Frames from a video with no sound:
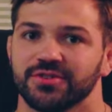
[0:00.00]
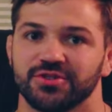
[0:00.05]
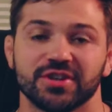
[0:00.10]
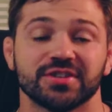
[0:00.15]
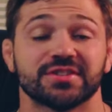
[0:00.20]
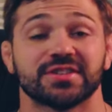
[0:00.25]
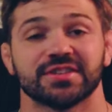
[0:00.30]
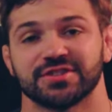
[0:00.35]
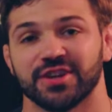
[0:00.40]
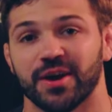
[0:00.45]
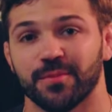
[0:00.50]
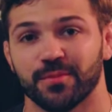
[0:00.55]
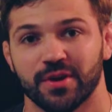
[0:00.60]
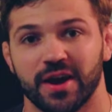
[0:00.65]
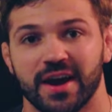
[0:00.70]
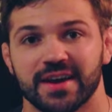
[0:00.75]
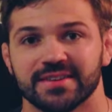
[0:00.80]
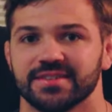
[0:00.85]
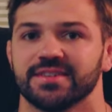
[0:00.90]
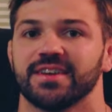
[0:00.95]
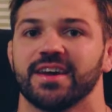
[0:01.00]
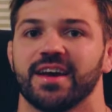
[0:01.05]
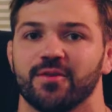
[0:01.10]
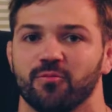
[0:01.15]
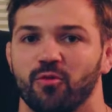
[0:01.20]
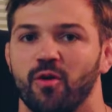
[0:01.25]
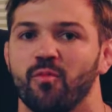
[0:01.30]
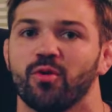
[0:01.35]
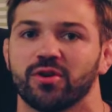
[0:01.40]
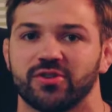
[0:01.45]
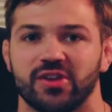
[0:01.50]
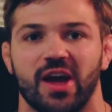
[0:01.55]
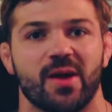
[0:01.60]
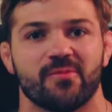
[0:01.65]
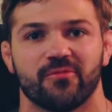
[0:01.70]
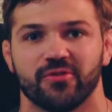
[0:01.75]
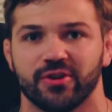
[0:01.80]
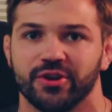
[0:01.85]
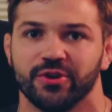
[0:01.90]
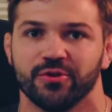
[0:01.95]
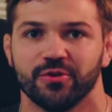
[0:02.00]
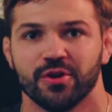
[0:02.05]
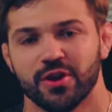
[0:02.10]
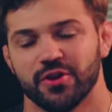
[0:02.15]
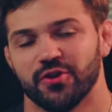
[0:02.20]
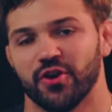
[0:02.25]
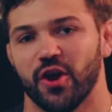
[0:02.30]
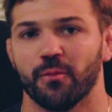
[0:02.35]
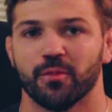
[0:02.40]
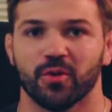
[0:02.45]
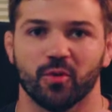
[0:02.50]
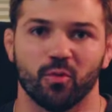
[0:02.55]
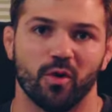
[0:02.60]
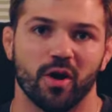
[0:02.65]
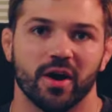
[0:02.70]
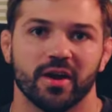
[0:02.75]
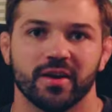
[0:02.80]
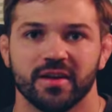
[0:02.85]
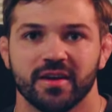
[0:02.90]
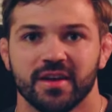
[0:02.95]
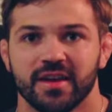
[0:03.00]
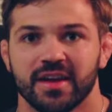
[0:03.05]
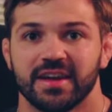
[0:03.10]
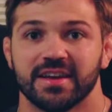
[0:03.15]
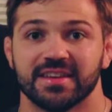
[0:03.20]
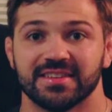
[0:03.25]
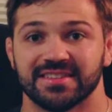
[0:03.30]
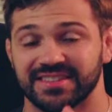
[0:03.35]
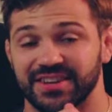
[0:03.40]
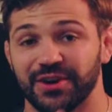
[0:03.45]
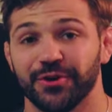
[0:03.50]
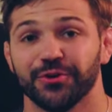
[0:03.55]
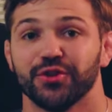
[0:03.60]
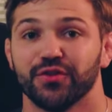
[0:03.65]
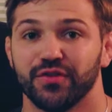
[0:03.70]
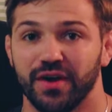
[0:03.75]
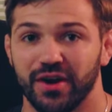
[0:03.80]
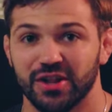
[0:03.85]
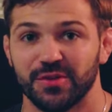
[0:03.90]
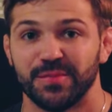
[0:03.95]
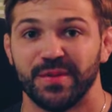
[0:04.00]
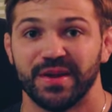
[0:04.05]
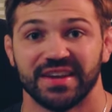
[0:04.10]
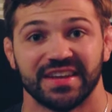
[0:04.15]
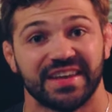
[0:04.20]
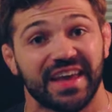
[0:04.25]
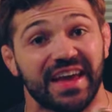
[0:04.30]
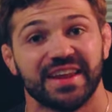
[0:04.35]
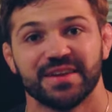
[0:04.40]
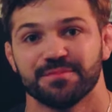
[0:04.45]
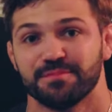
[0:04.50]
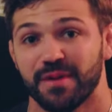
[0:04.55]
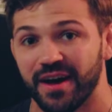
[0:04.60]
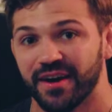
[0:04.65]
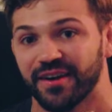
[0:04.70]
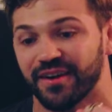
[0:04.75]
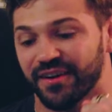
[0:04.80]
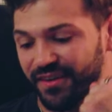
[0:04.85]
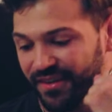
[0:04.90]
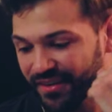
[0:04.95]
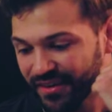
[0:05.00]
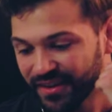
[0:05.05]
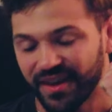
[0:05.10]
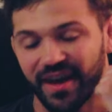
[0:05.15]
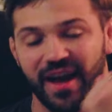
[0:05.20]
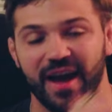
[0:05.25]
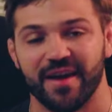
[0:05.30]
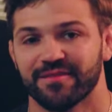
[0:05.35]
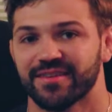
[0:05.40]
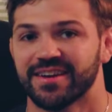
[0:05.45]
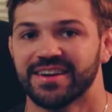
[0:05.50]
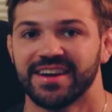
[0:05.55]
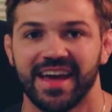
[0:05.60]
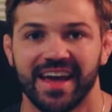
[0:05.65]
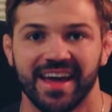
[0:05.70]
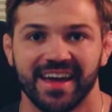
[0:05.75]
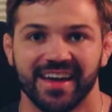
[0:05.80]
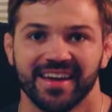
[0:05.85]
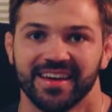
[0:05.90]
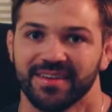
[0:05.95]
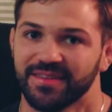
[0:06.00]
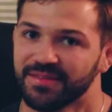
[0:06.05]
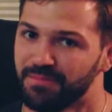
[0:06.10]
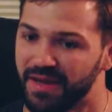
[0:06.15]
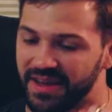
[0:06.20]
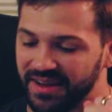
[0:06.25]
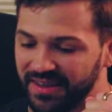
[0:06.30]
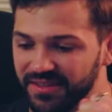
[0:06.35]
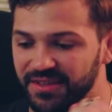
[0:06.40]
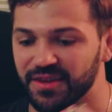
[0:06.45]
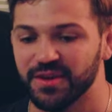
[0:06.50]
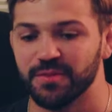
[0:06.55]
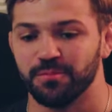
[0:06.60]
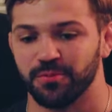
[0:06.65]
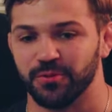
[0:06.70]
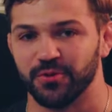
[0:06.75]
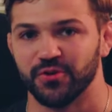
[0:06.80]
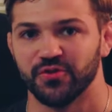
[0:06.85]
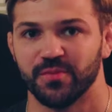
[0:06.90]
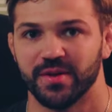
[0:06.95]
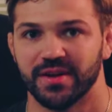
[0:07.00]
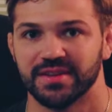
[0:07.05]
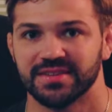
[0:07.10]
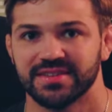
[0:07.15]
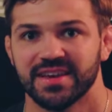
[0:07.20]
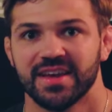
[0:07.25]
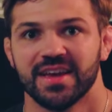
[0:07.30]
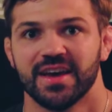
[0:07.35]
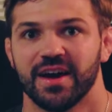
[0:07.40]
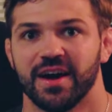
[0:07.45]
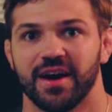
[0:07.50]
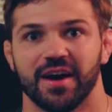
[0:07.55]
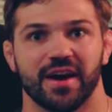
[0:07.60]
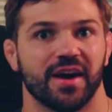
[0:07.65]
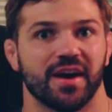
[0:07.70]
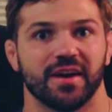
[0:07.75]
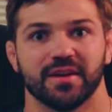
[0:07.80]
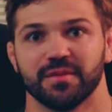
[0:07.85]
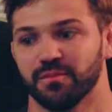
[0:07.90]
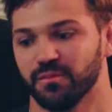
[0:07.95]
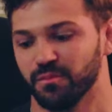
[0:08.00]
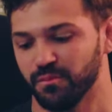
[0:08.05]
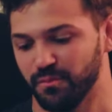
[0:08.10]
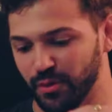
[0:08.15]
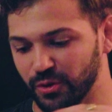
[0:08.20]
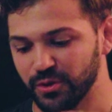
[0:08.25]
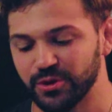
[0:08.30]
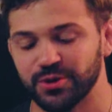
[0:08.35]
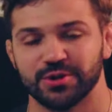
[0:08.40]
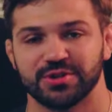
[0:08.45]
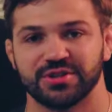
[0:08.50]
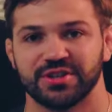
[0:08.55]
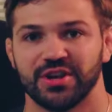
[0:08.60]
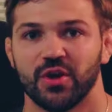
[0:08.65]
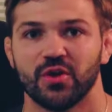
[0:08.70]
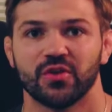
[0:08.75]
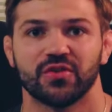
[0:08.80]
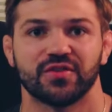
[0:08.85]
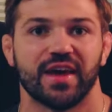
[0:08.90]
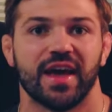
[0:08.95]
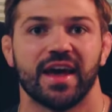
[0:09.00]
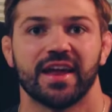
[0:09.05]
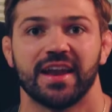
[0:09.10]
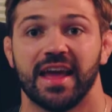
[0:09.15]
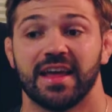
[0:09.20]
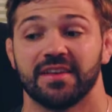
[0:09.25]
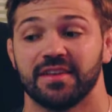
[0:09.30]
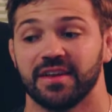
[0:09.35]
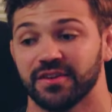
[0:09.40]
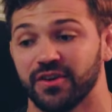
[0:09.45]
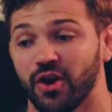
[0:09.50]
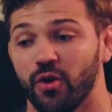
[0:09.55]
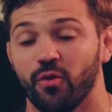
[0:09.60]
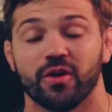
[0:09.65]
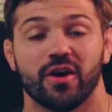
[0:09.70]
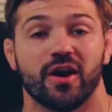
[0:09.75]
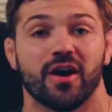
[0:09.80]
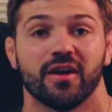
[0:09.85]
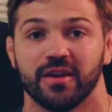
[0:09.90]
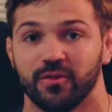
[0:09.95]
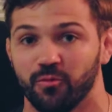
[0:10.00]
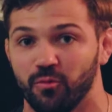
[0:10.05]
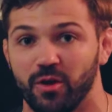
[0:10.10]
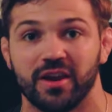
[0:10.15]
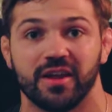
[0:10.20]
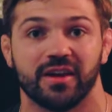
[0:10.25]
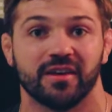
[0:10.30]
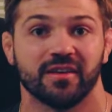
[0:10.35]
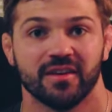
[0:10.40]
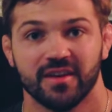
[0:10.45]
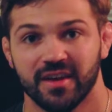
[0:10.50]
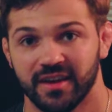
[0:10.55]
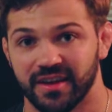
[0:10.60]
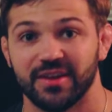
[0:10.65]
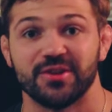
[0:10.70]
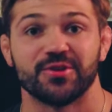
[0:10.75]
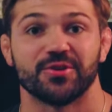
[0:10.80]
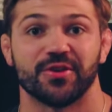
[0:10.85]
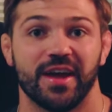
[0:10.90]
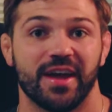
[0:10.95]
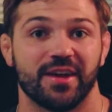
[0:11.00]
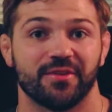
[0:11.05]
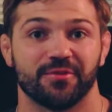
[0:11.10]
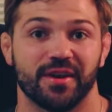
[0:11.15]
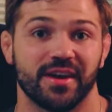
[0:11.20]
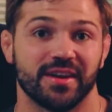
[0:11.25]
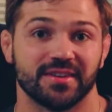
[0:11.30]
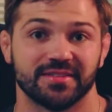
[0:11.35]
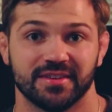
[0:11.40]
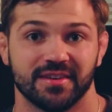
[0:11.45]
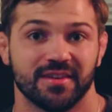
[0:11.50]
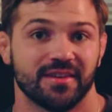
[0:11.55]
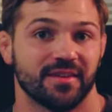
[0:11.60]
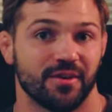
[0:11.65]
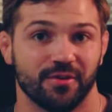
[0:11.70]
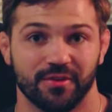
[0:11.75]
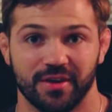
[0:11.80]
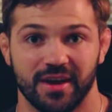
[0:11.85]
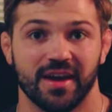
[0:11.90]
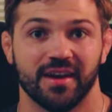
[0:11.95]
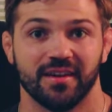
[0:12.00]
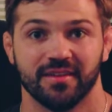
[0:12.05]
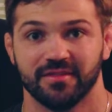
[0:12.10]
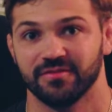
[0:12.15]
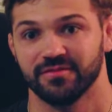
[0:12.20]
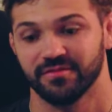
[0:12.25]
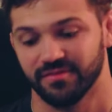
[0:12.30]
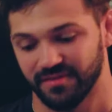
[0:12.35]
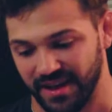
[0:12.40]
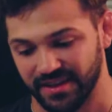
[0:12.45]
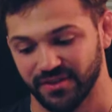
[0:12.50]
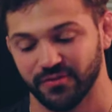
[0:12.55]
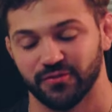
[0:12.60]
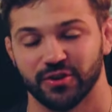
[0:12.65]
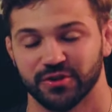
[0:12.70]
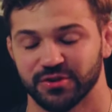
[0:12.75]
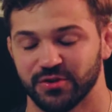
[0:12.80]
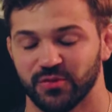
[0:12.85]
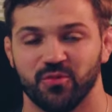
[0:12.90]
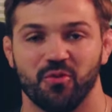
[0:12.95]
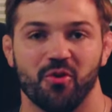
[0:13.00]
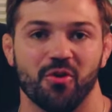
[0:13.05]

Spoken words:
just to summarize again one more time for you. Number one is skill development, getting better every day, making the improvements, building your skill set, and then going on and winning, getting your hand raised. Okay, that's first and